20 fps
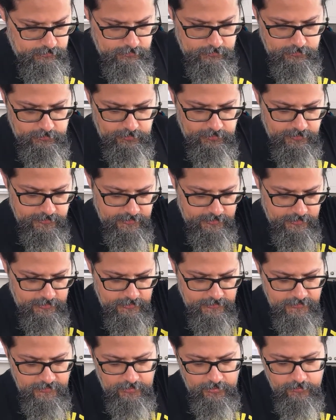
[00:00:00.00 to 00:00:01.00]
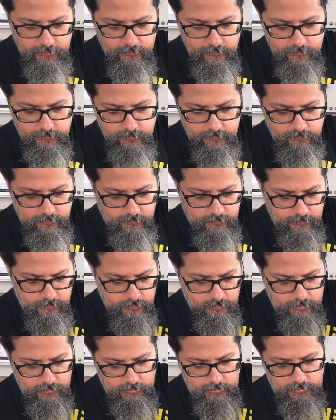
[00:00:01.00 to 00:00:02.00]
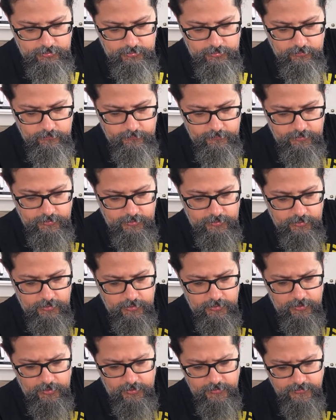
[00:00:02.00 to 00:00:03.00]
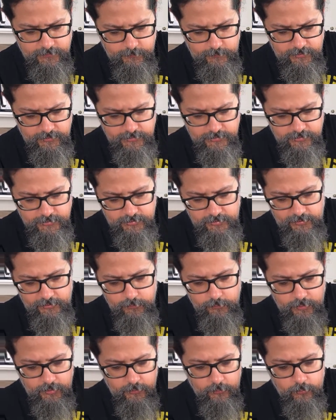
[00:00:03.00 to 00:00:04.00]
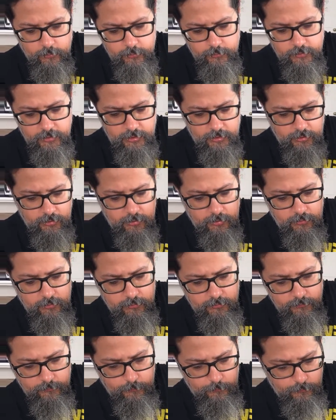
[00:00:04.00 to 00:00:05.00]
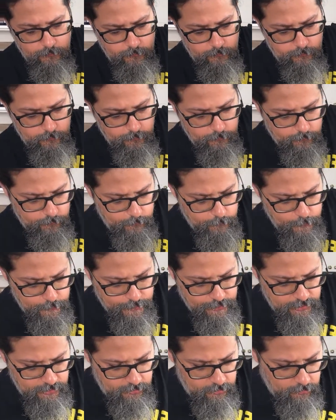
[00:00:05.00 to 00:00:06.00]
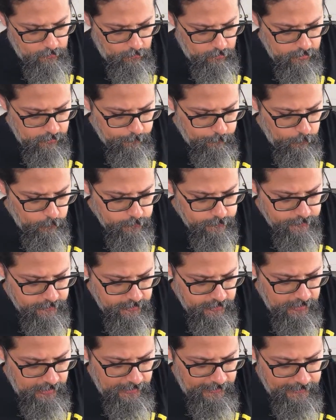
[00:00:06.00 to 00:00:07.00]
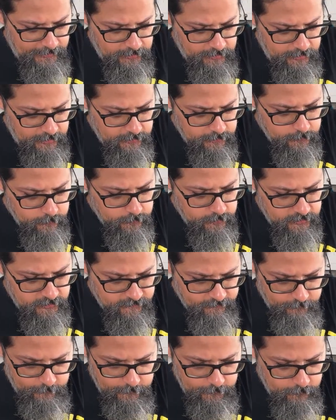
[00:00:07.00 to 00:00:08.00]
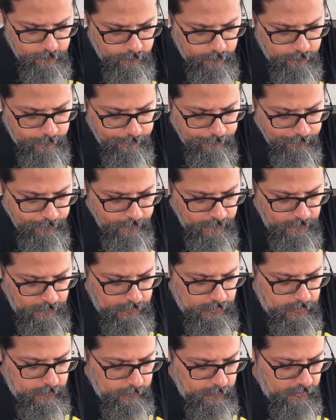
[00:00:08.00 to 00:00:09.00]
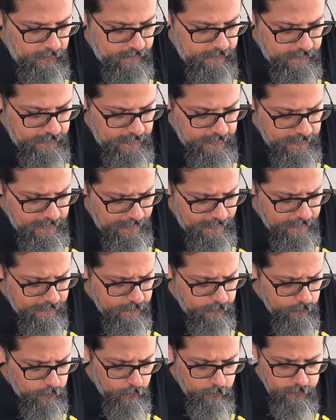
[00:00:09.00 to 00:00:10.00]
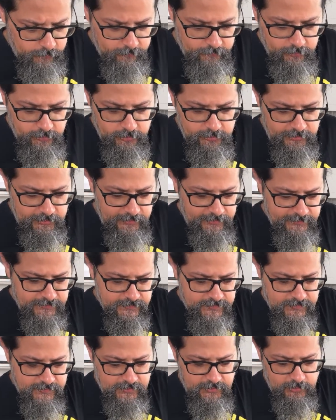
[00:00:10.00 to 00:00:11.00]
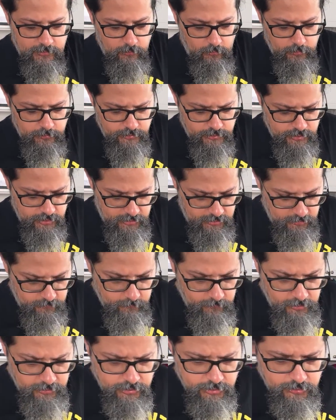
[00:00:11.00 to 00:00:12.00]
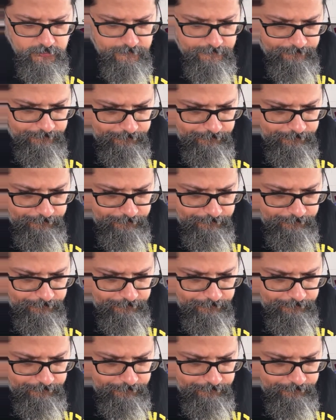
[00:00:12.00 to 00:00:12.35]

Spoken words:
Like I said, these are... Now, in India, it's much like you can go to the butcher or the poultry guy and they'll do this for you. Because in India, you don't really get skin on chicken much.